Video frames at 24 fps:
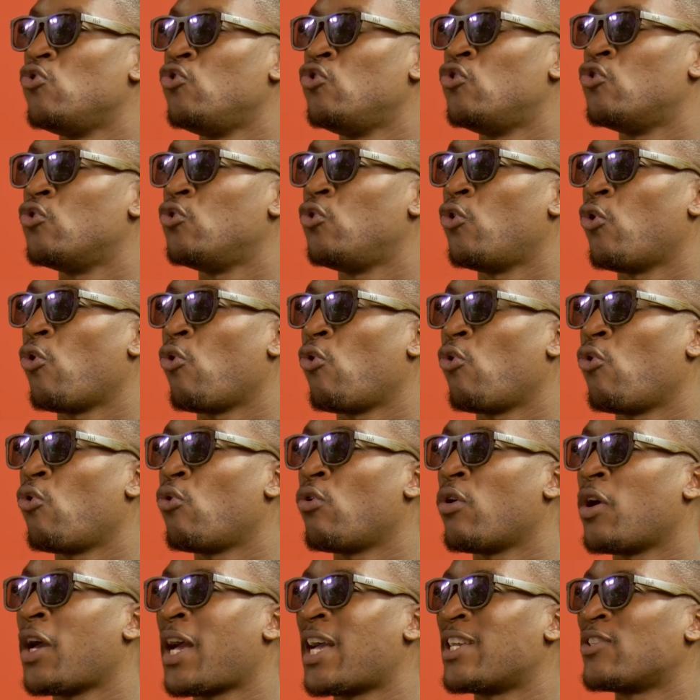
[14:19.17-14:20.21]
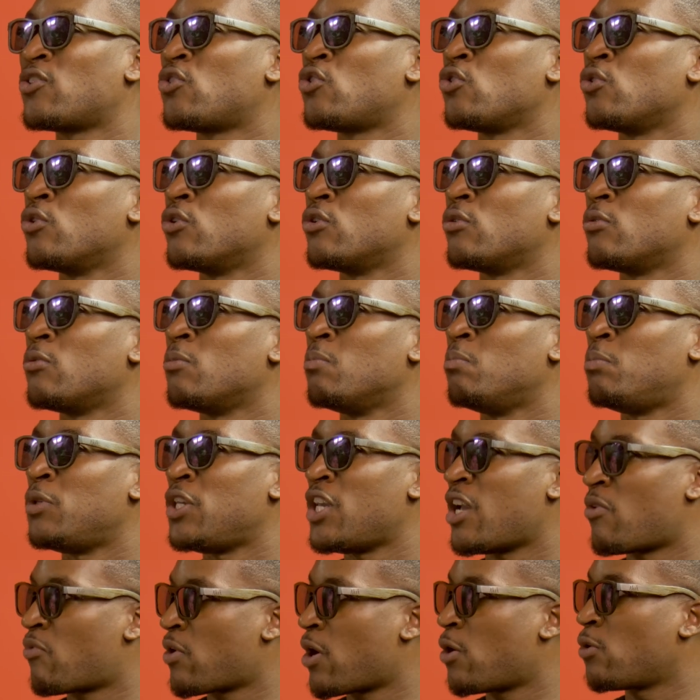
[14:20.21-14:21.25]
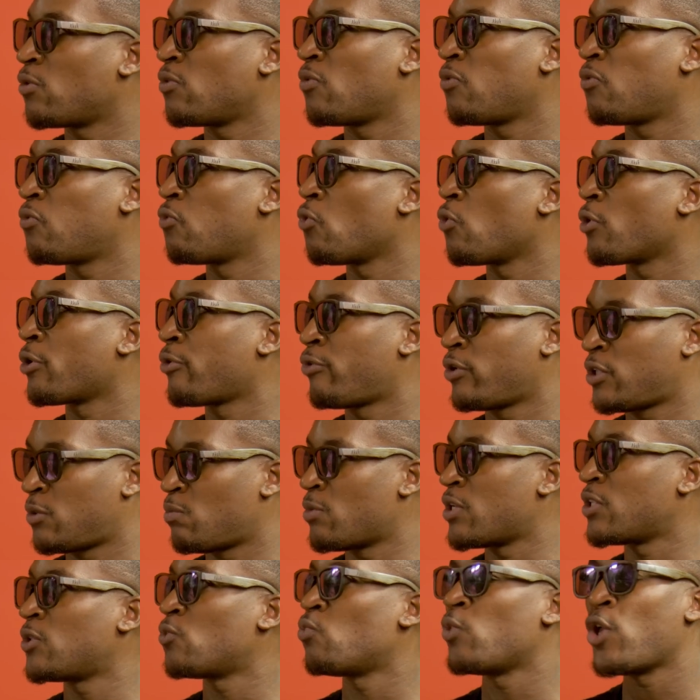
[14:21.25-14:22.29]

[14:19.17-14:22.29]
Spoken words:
You know, has to be around for Christmas.